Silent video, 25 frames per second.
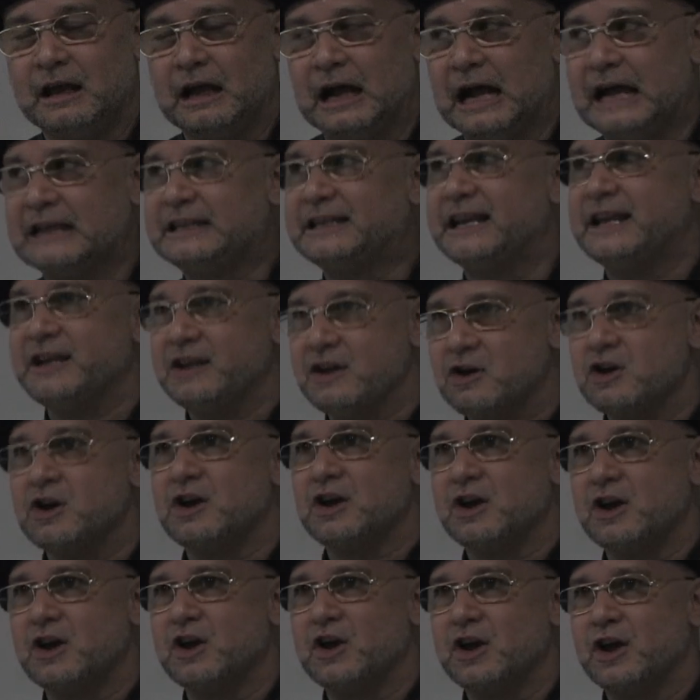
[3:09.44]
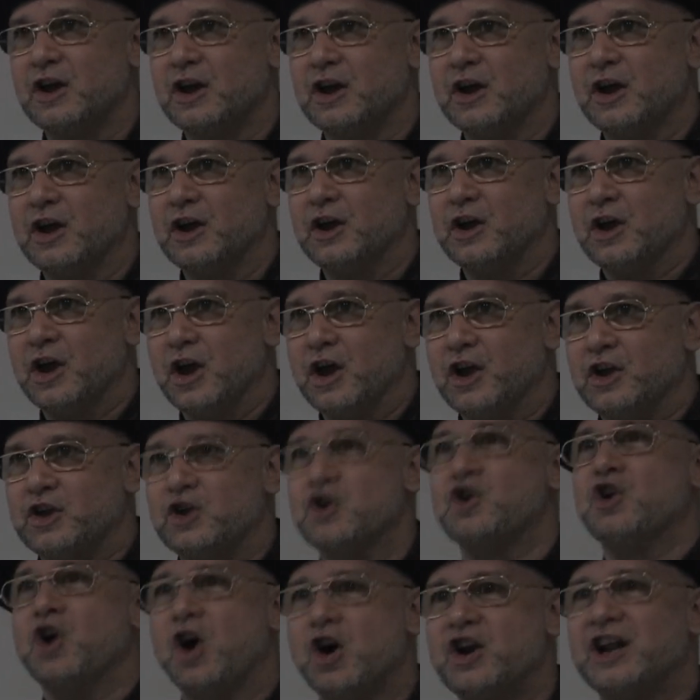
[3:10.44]
I say, you
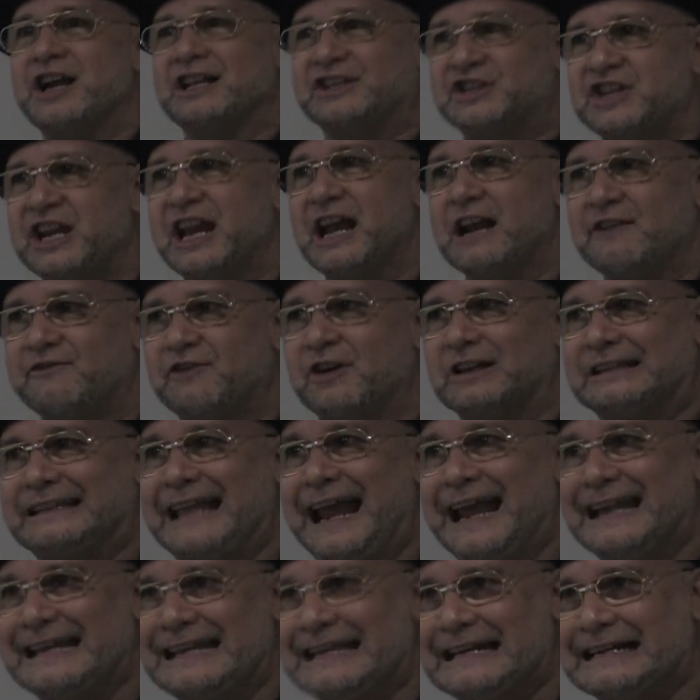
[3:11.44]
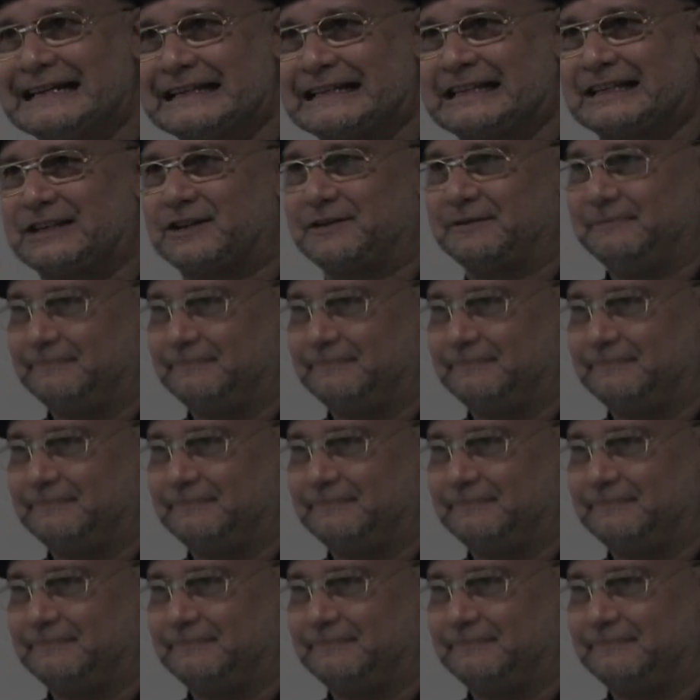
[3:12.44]
go to jail for 10 years.